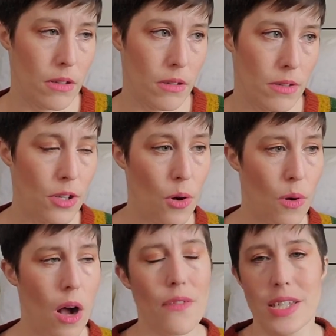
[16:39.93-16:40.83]
you know,
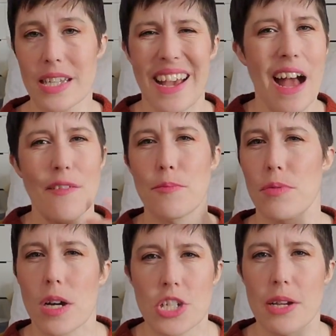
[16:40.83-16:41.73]
obviously I have
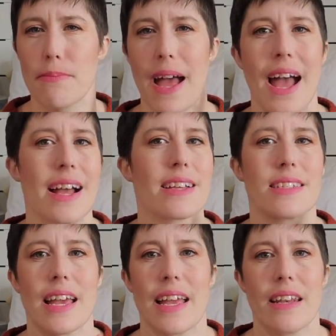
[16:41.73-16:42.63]
project bags,
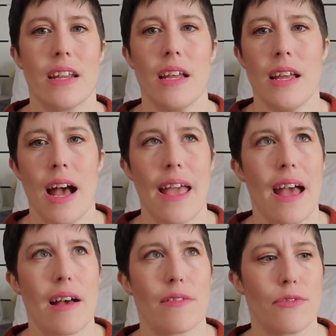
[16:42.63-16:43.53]
and I
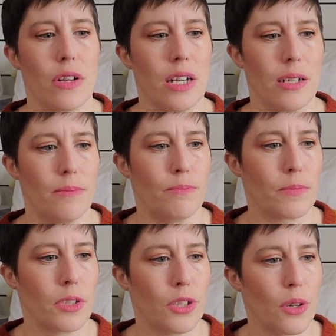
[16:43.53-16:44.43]
have,
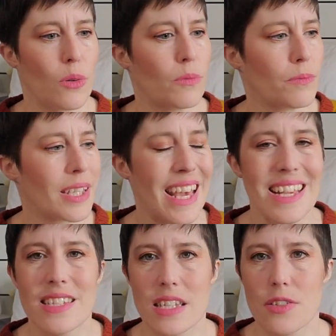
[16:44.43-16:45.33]
you know,
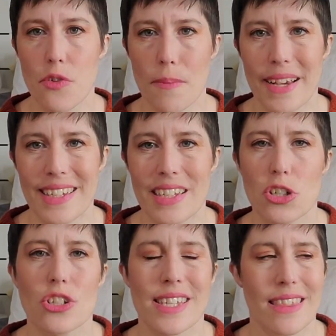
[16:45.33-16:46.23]
cases for my
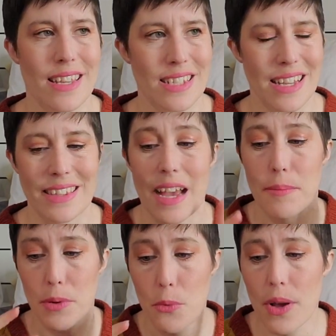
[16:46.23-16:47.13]
needles and things like that.
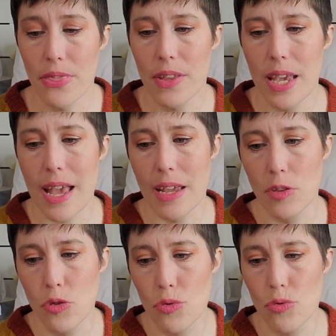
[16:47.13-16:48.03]
But one thing I
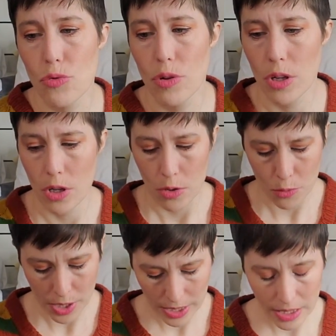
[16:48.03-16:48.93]
do
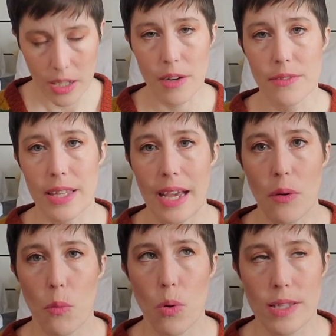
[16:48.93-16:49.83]
really love that
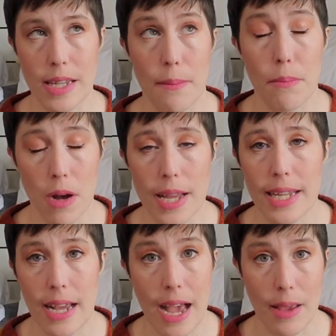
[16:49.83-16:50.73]
once I bought
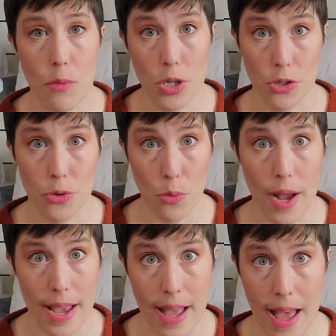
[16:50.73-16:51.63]
it, I wondered
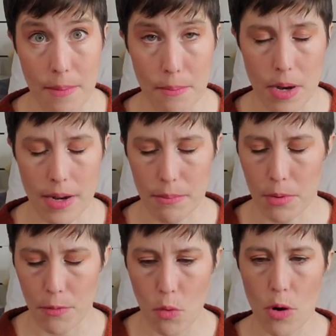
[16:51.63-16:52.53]
why I hadn't bought it
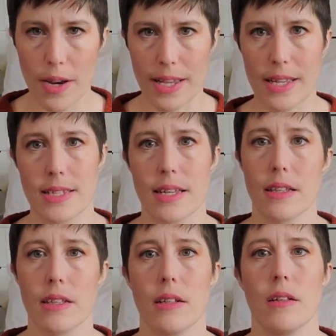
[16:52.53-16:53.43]
before, is a
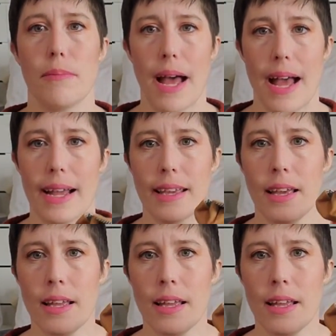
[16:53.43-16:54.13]
little bag